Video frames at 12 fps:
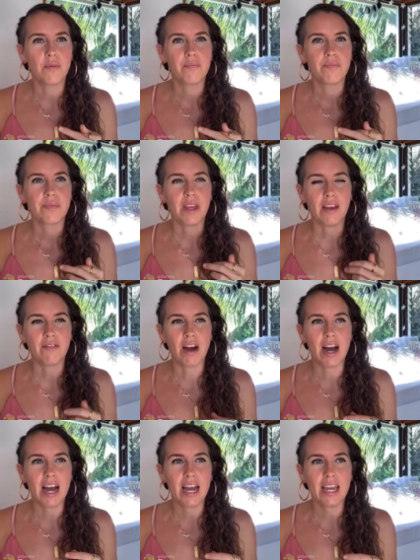if
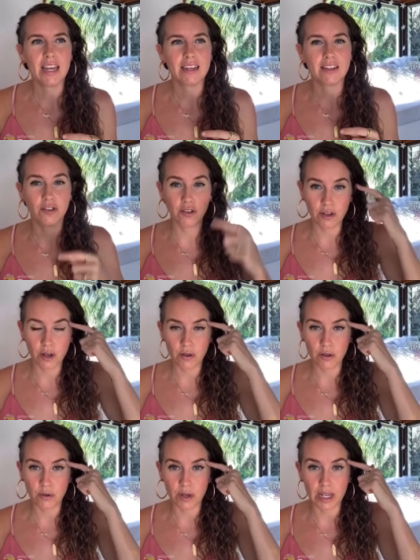I, because you know, you
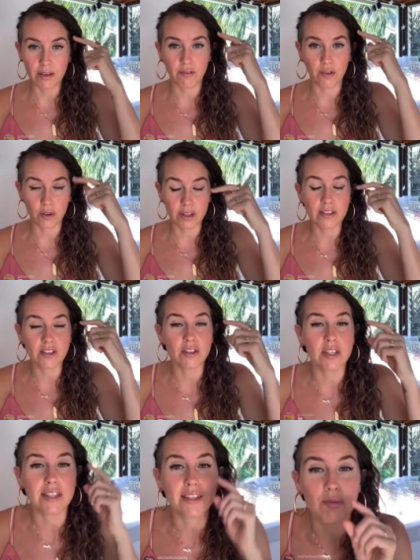could, if you, this is,
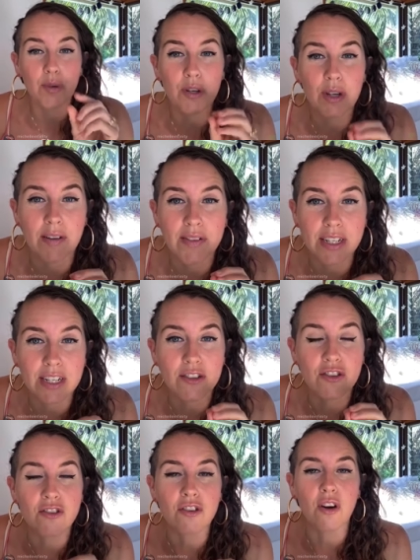this is where you have to get
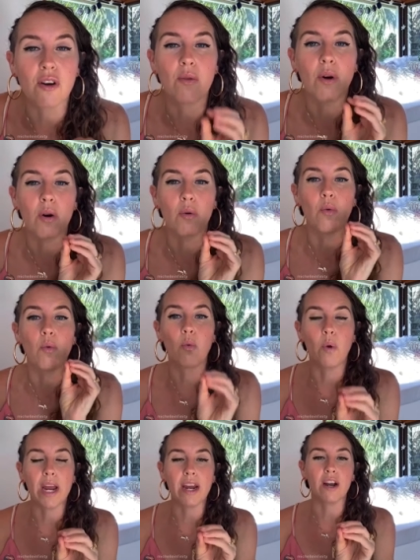so
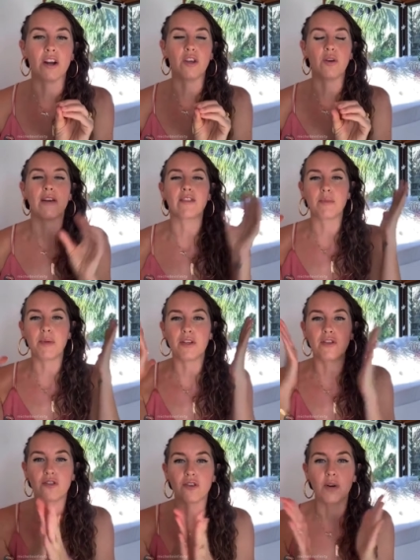aware. You have to be
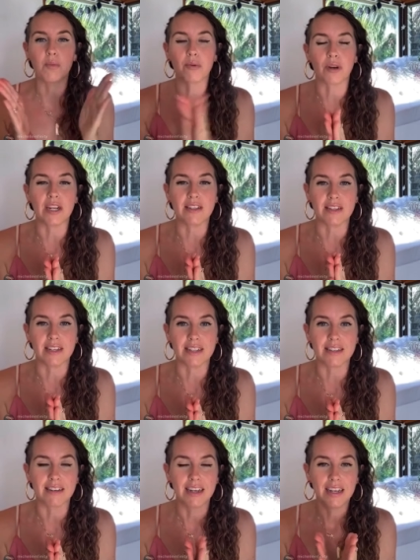so present
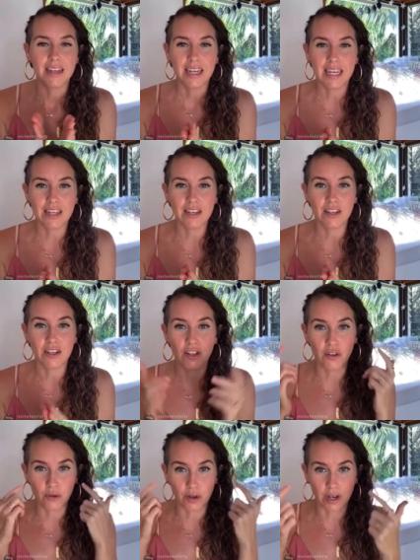in
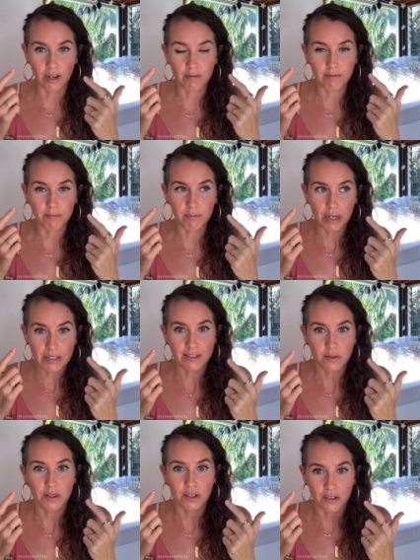your presence
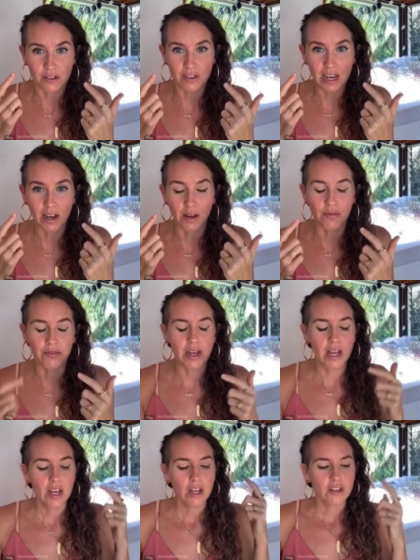with yourself.
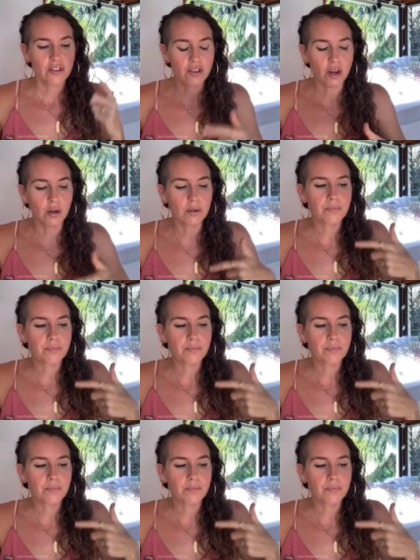So